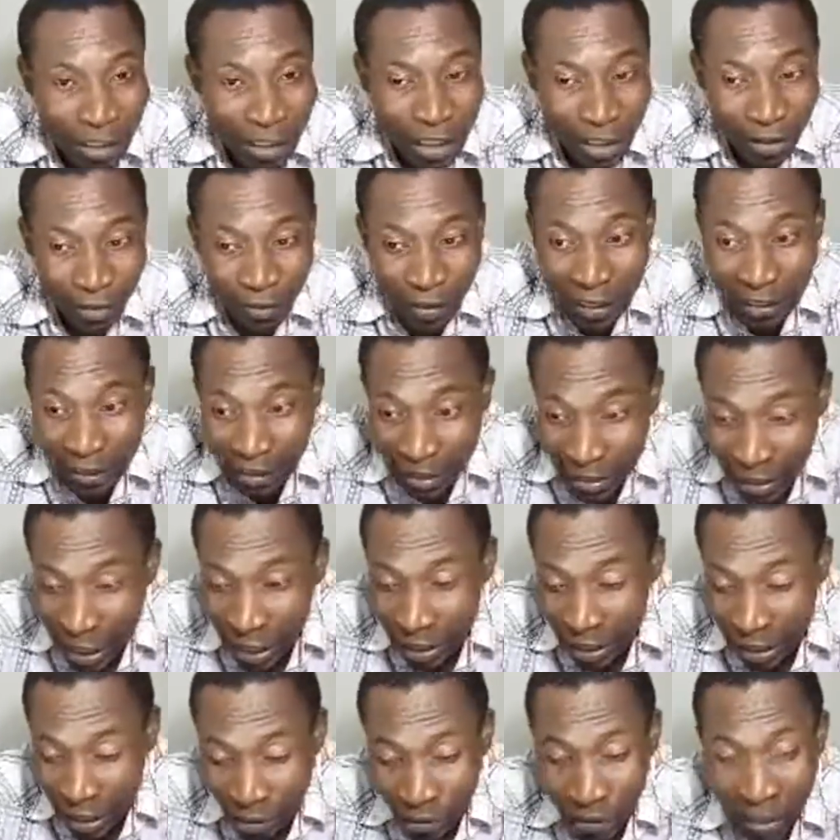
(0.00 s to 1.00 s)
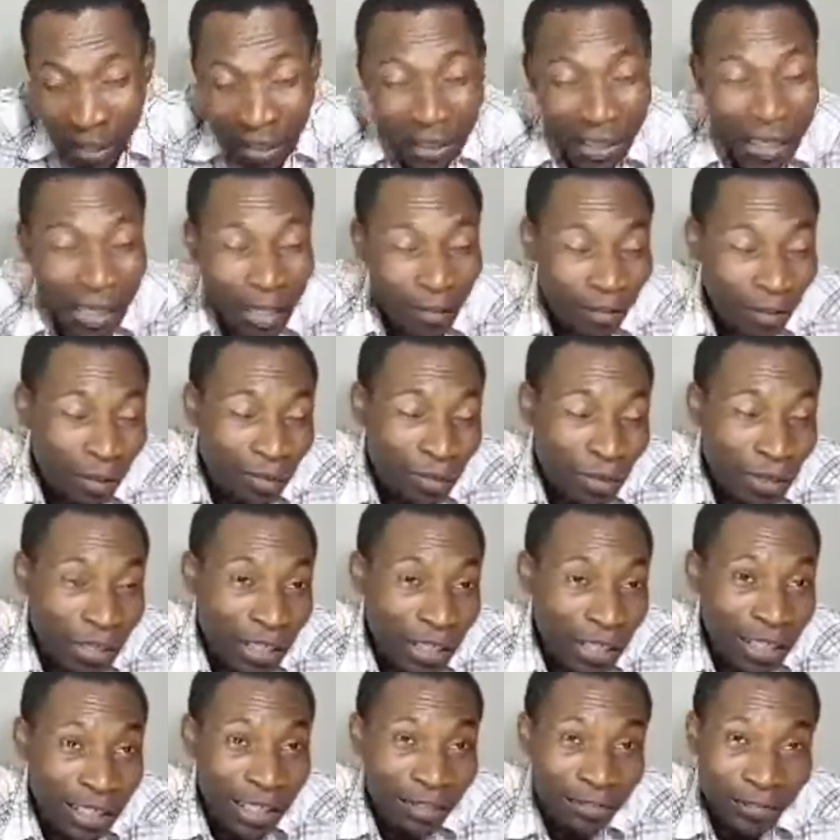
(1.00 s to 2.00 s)
if I bring
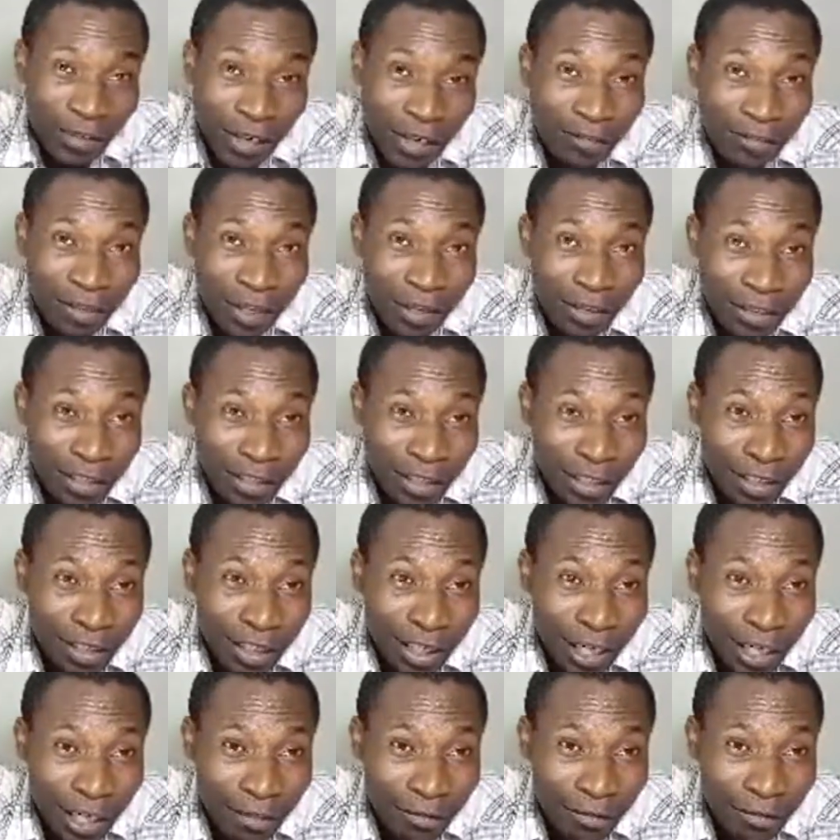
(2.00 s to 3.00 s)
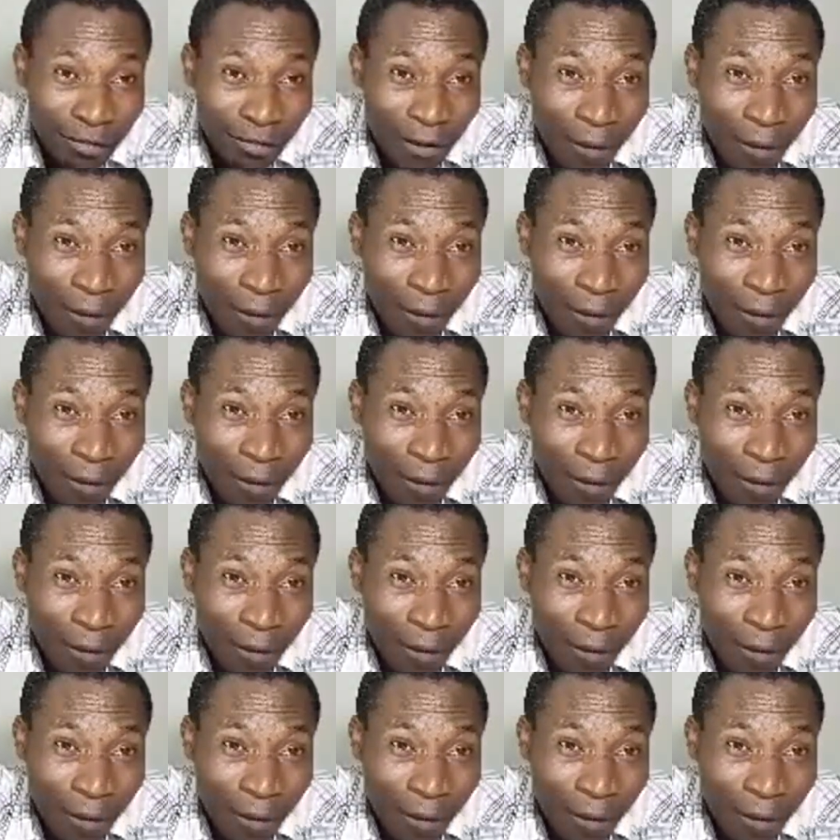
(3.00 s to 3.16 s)
in the 5,000 that I have.